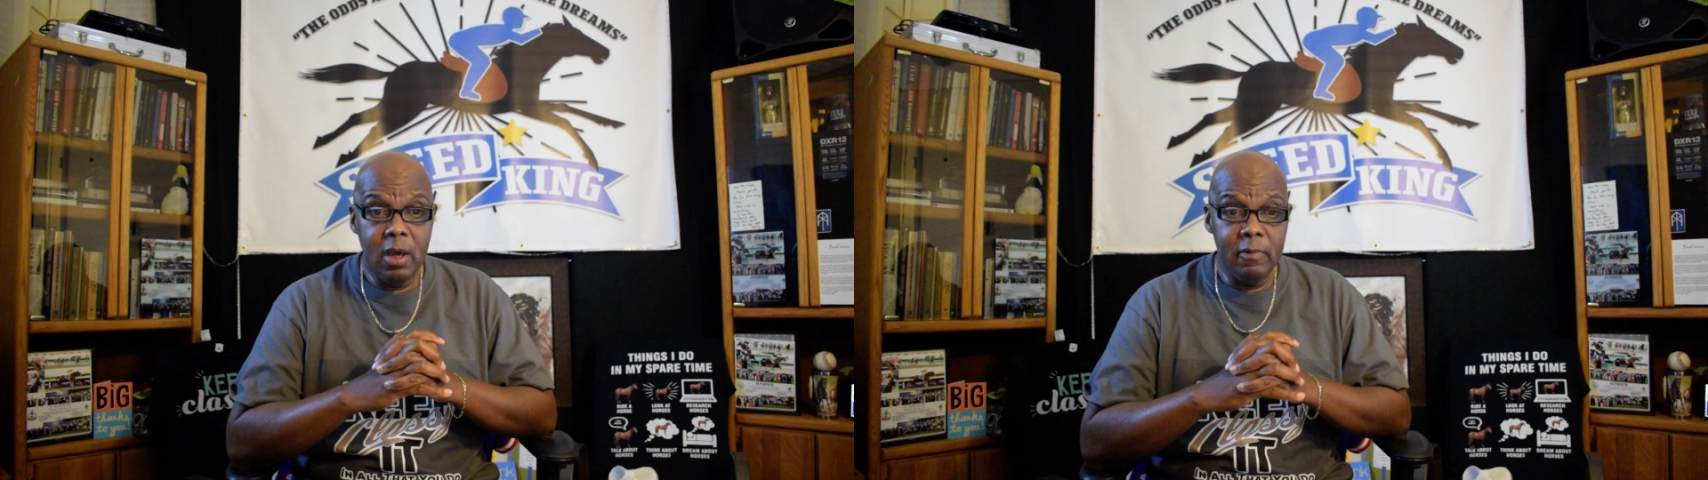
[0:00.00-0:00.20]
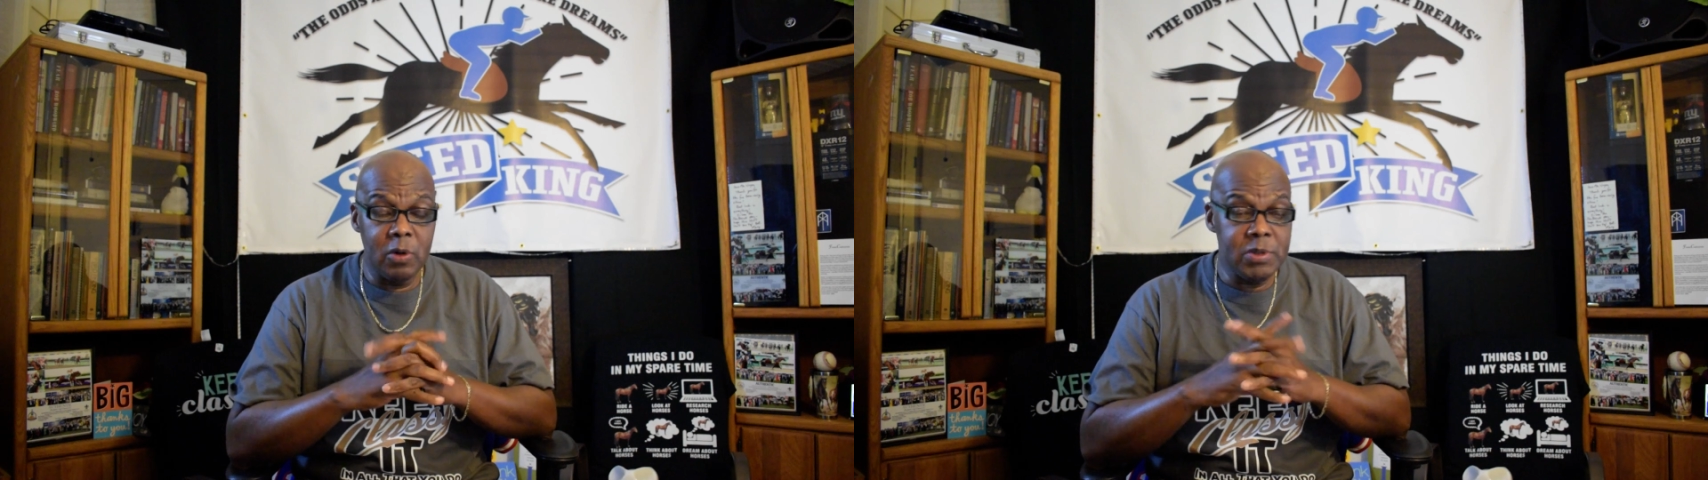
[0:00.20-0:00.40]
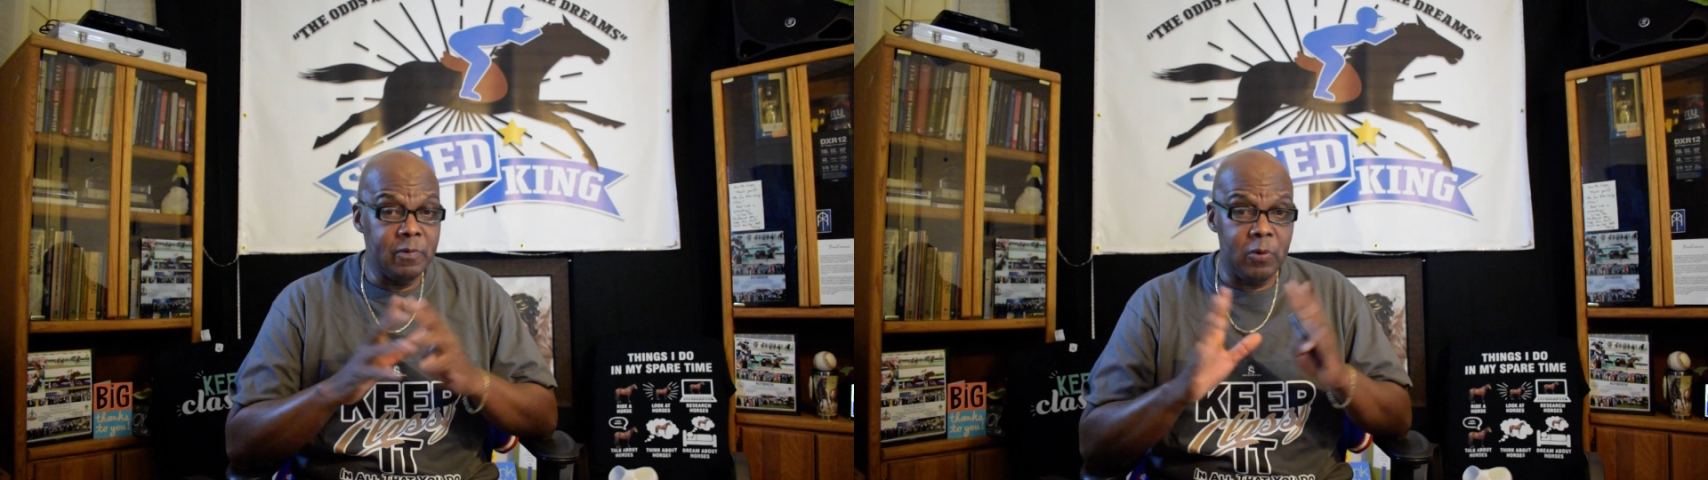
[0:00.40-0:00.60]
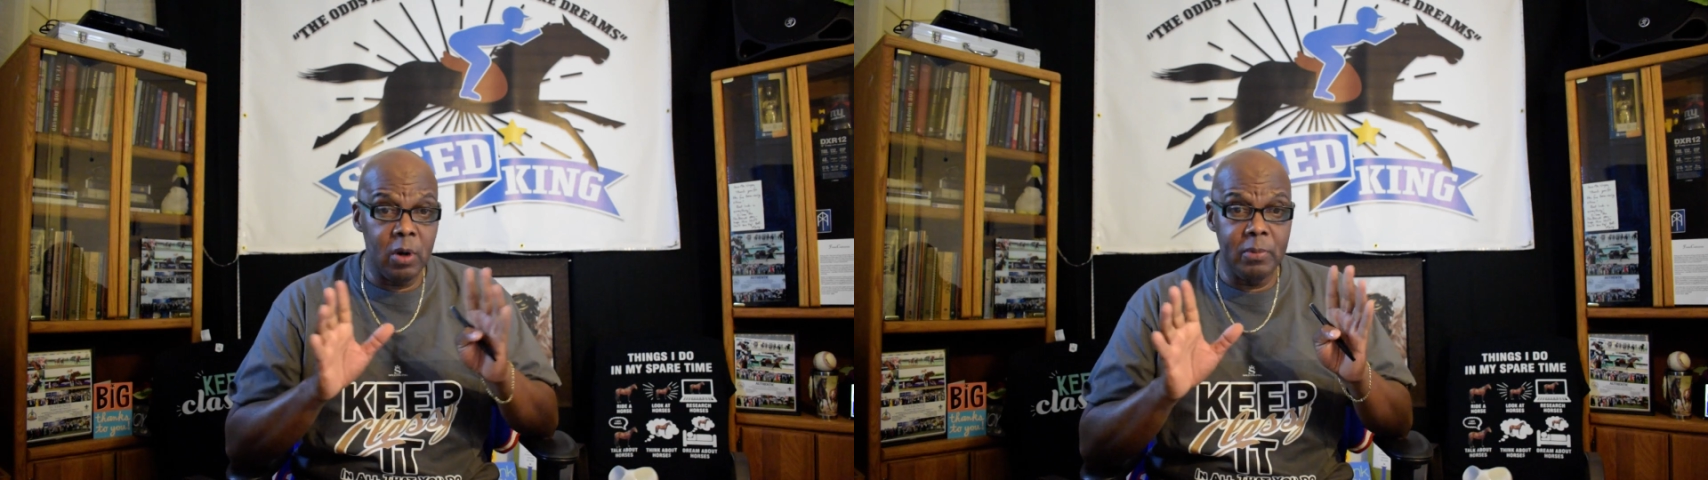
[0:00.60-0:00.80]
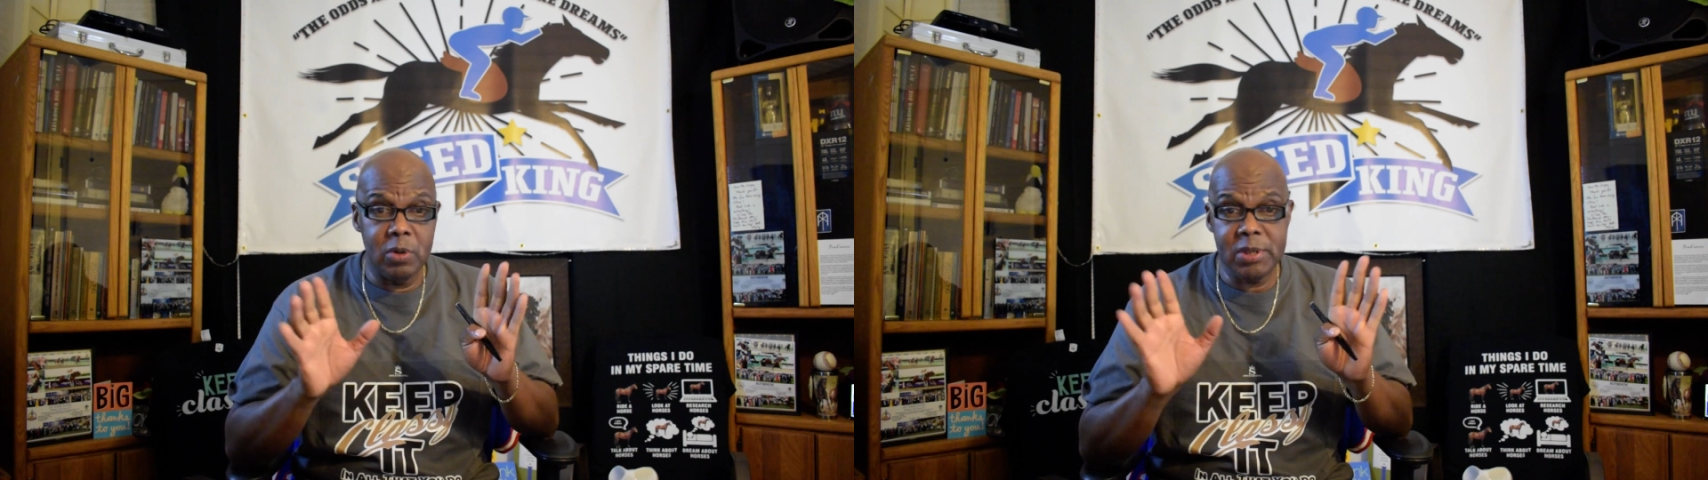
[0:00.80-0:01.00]
First and
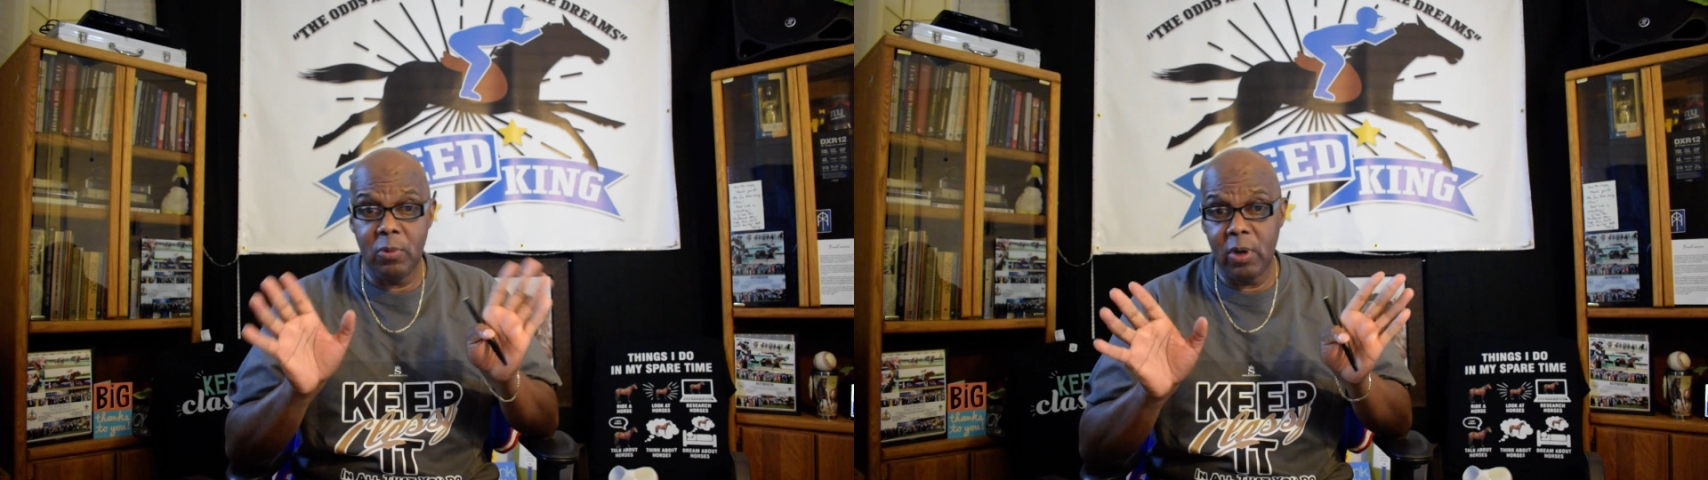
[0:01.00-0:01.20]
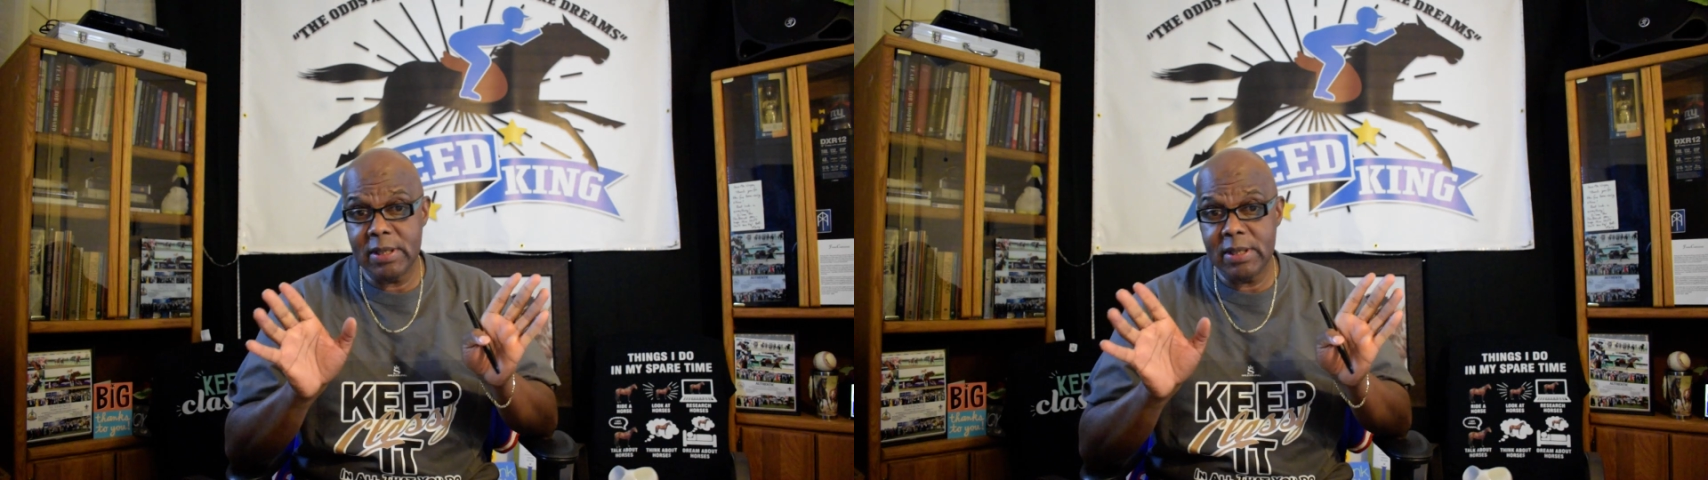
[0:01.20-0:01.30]
foremost, I want